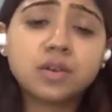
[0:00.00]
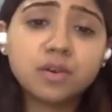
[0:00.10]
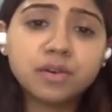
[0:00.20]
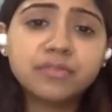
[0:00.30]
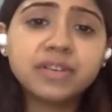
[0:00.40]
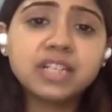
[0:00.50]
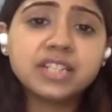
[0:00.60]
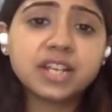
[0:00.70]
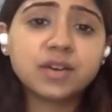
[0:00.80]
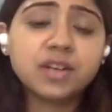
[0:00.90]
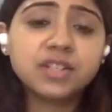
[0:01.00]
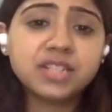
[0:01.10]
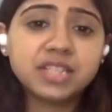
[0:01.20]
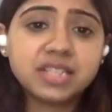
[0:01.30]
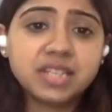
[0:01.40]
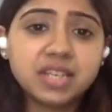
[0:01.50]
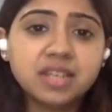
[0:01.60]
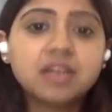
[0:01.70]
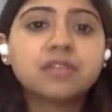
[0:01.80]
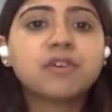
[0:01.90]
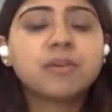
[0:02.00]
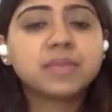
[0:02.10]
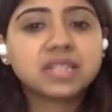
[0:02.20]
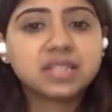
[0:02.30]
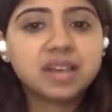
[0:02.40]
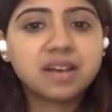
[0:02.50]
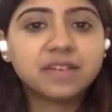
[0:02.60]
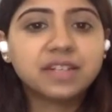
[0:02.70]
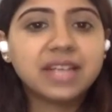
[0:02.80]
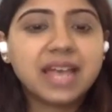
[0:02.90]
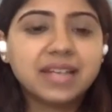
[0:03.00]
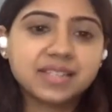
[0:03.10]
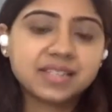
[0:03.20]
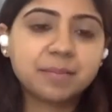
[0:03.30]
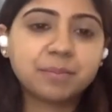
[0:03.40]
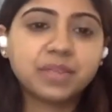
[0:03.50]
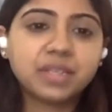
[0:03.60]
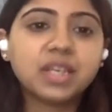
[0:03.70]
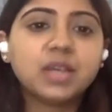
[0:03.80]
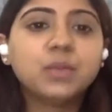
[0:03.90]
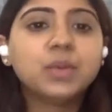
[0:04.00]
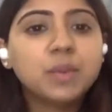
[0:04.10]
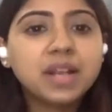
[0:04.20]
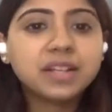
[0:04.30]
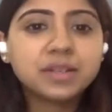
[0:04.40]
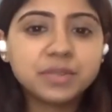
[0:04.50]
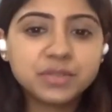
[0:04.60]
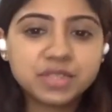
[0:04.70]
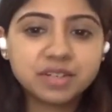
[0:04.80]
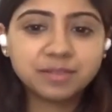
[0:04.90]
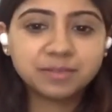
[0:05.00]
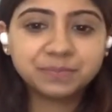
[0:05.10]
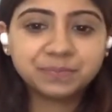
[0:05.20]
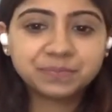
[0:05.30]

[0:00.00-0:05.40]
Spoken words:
Corefield Technologies Day for Mr. Dhawan and his company. We welcome you, sir.